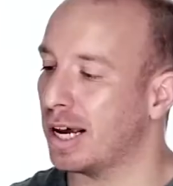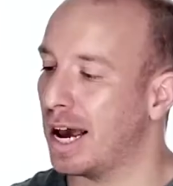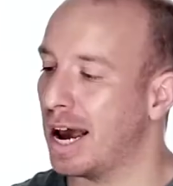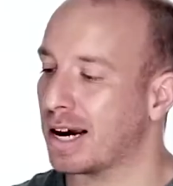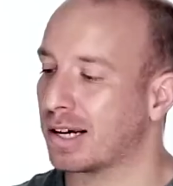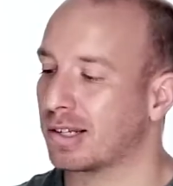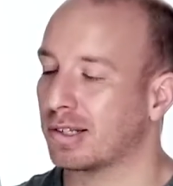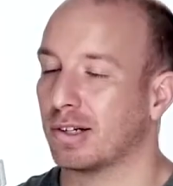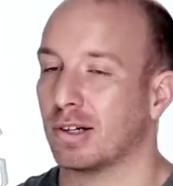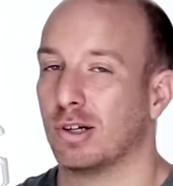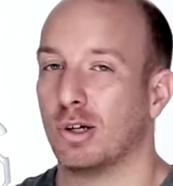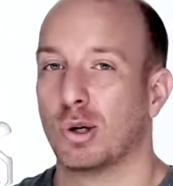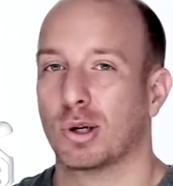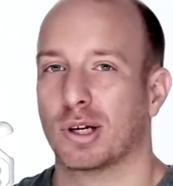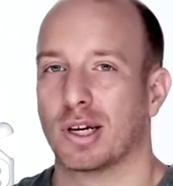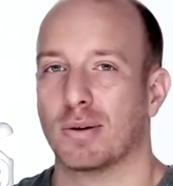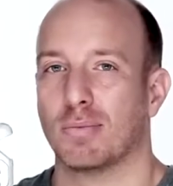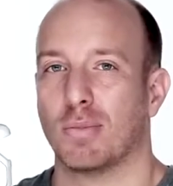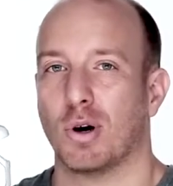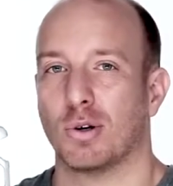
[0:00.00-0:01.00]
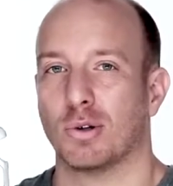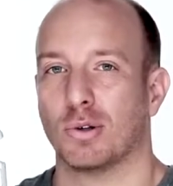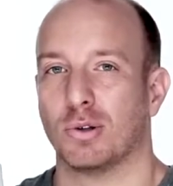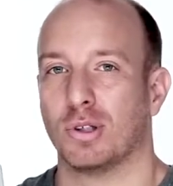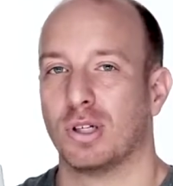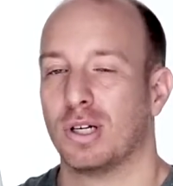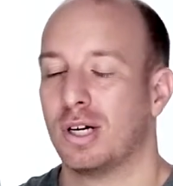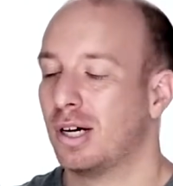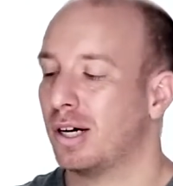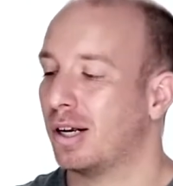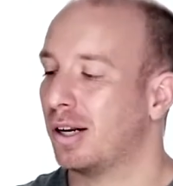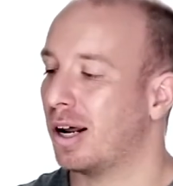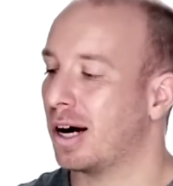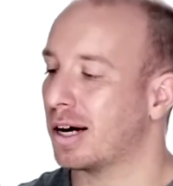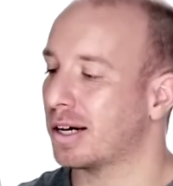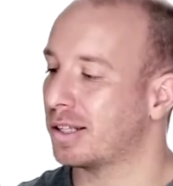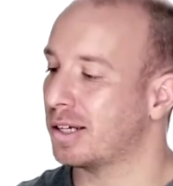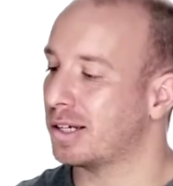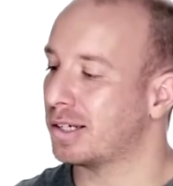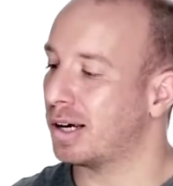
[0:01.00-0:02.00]
an excellent looking model
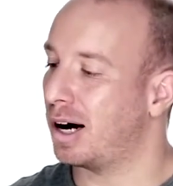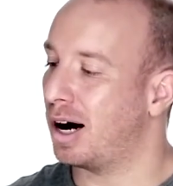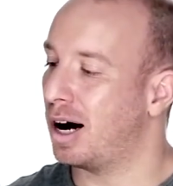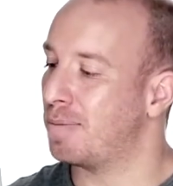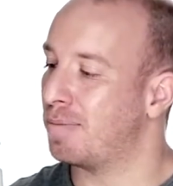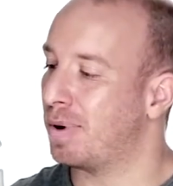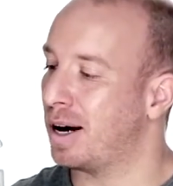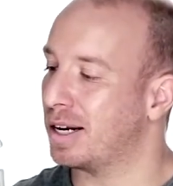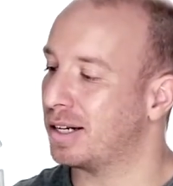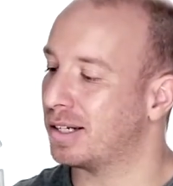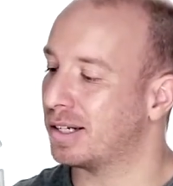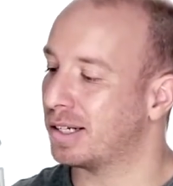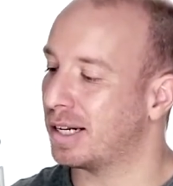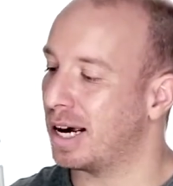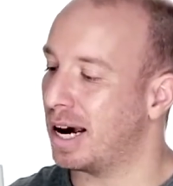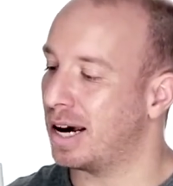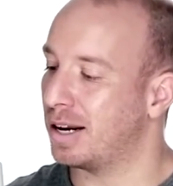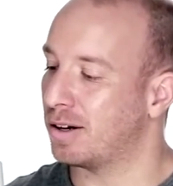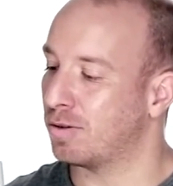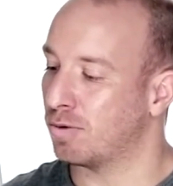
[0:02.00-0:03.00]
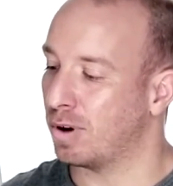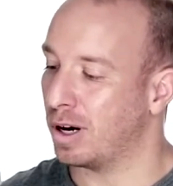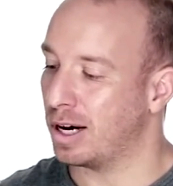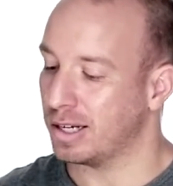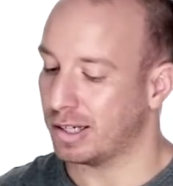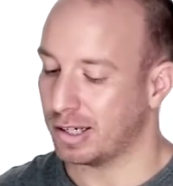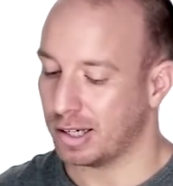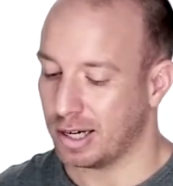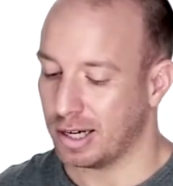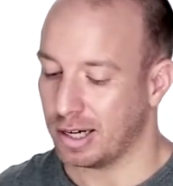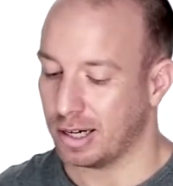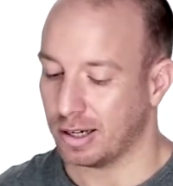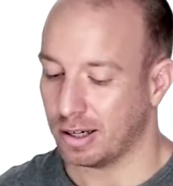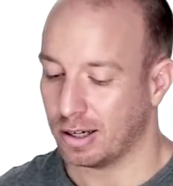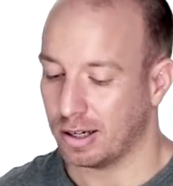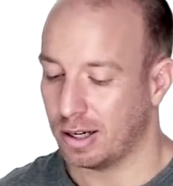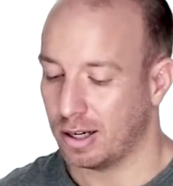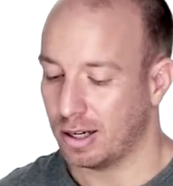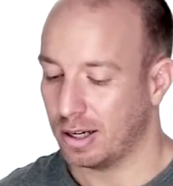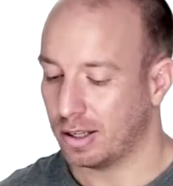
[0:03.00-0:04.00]
like this iPad stand right here.
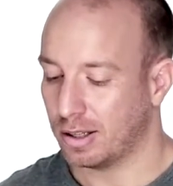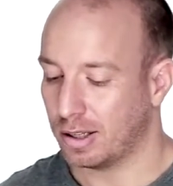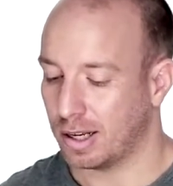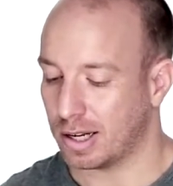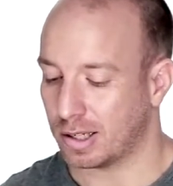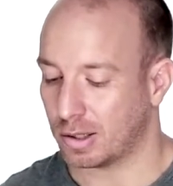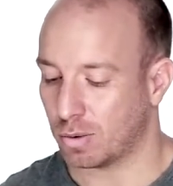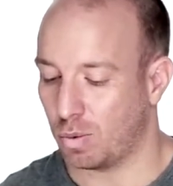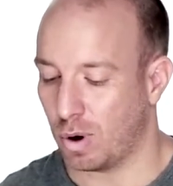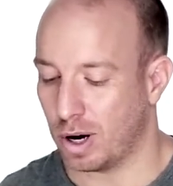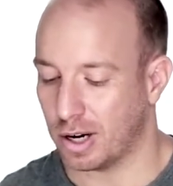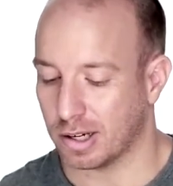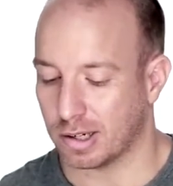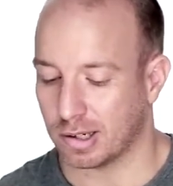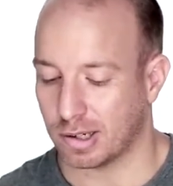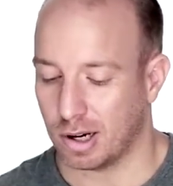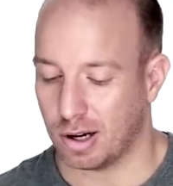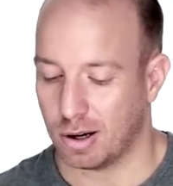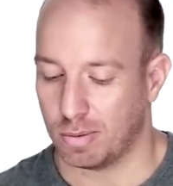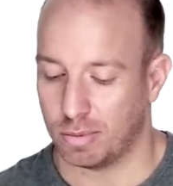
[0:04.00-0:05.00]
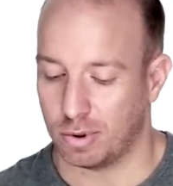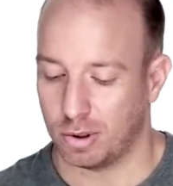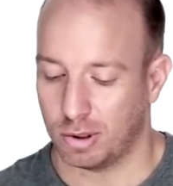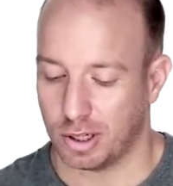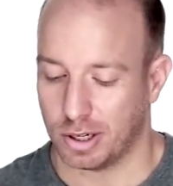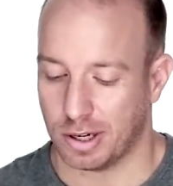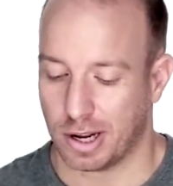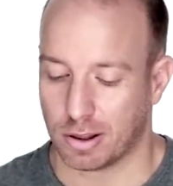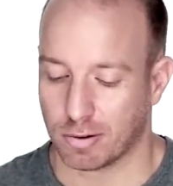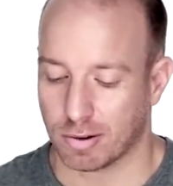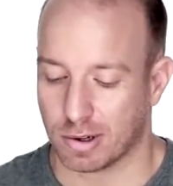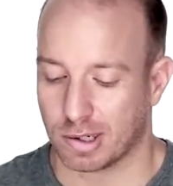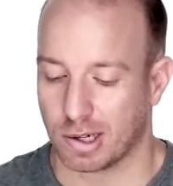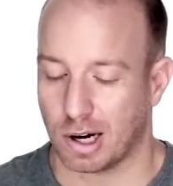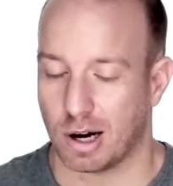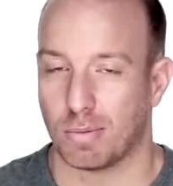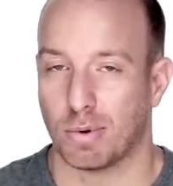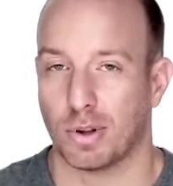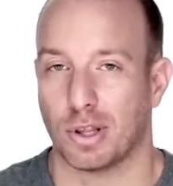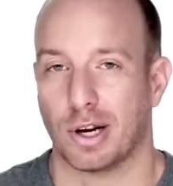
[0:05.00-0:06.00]
That's one example. Another
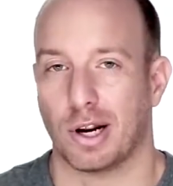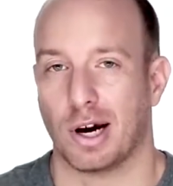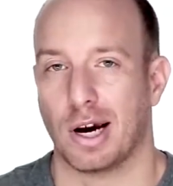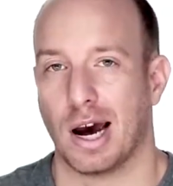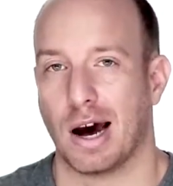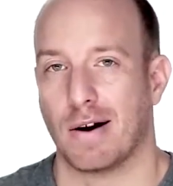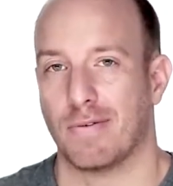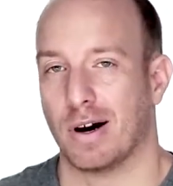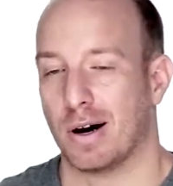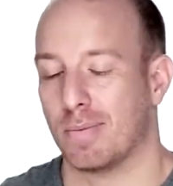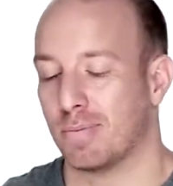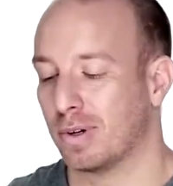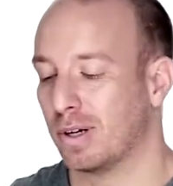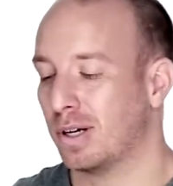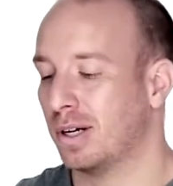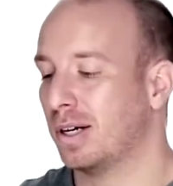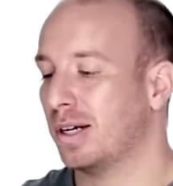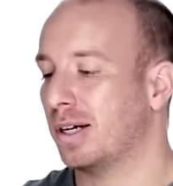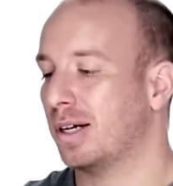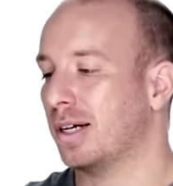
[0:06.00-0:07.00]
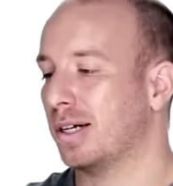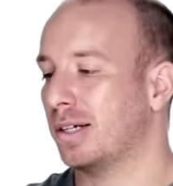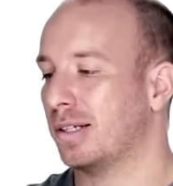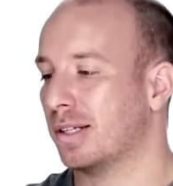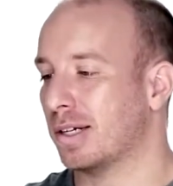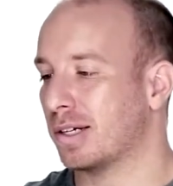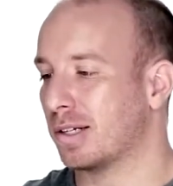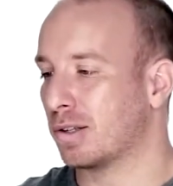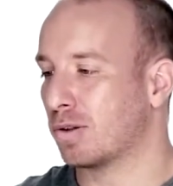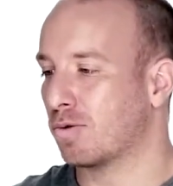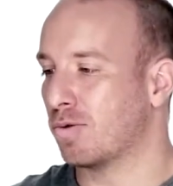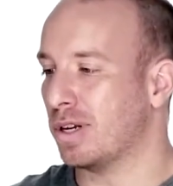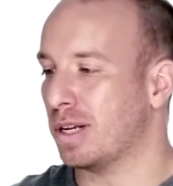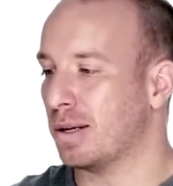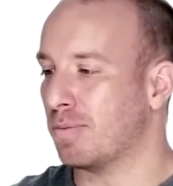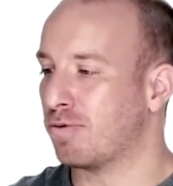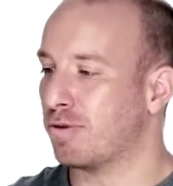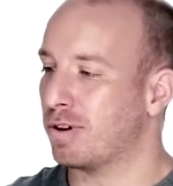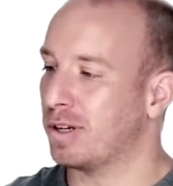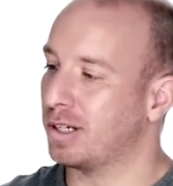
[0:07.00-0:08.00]
example that I have up is this
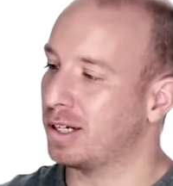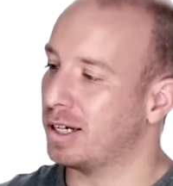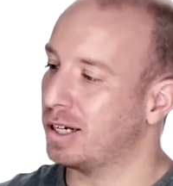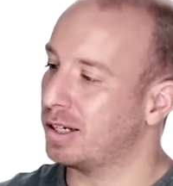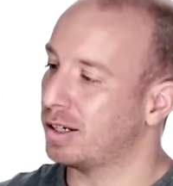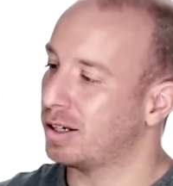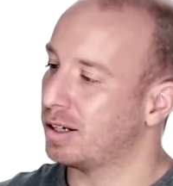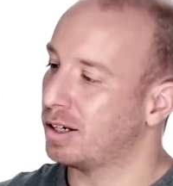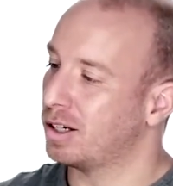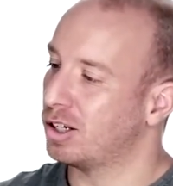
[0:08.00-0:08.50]
3D printed